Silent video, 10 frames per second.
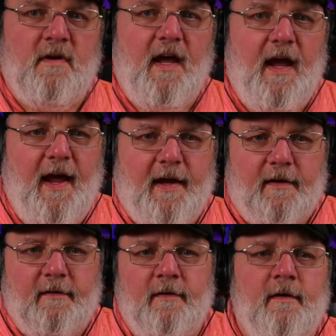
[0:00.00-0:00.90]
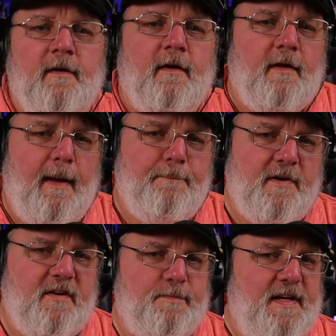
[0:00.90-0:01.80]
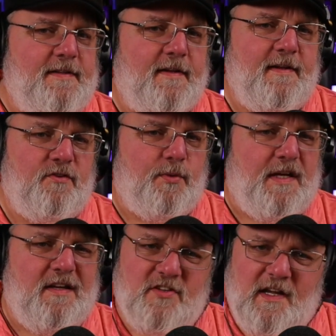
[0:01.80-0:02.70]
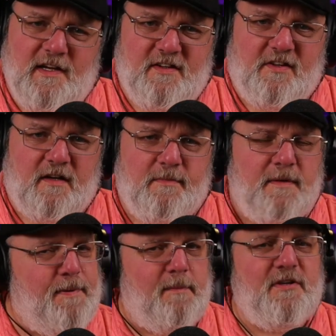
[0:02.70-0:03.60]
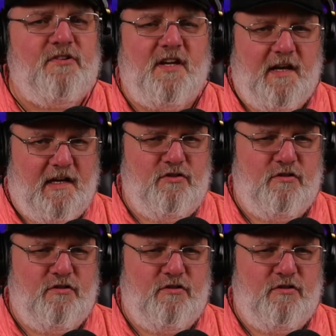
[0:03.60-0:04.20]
Hey, that brings me to this week's science segment published in Nature